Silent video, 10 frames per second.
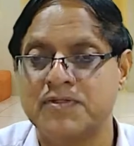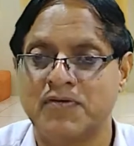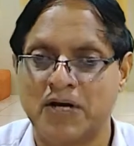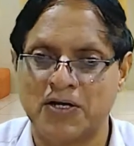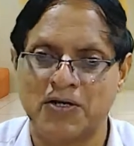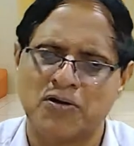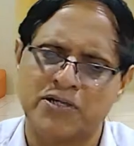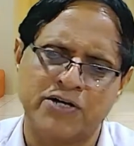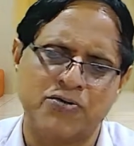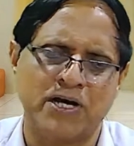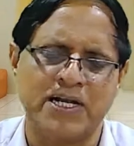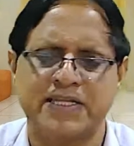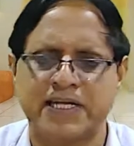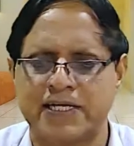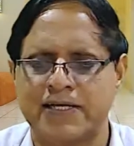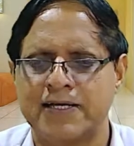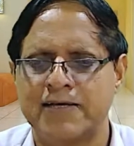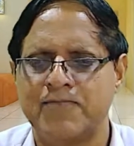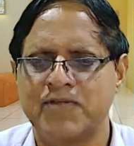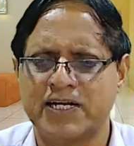Uh, you know, they do anything,
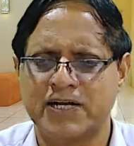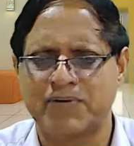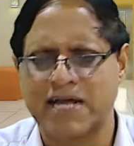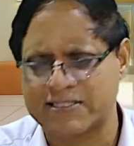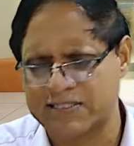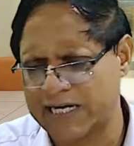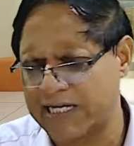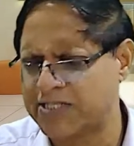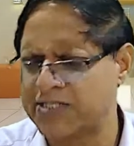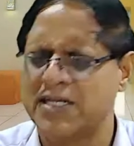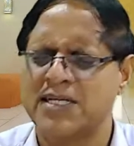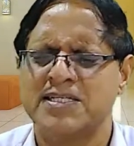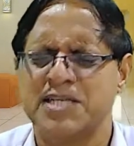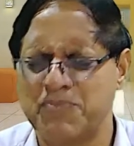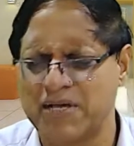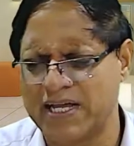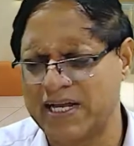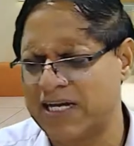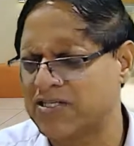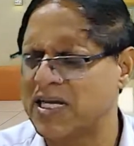income tax rates, CBI
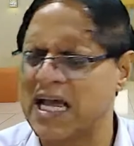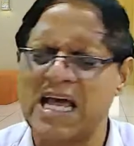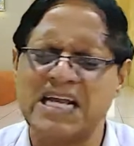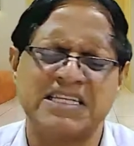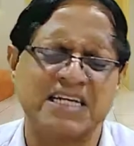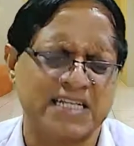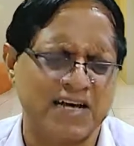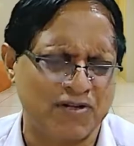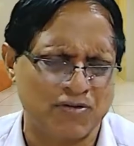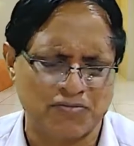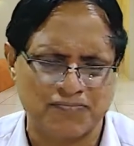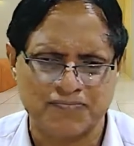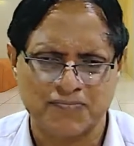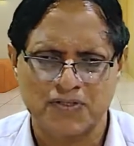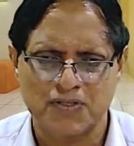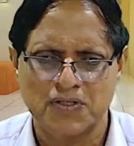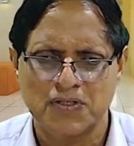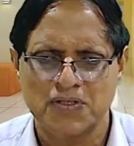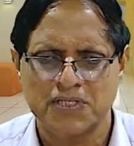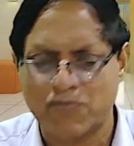rates, anything they will do.
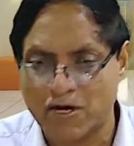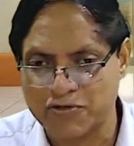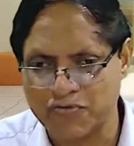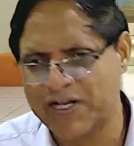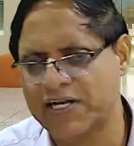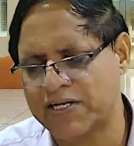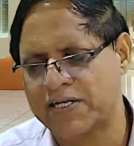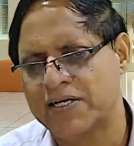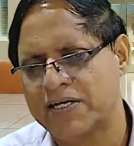They want to win.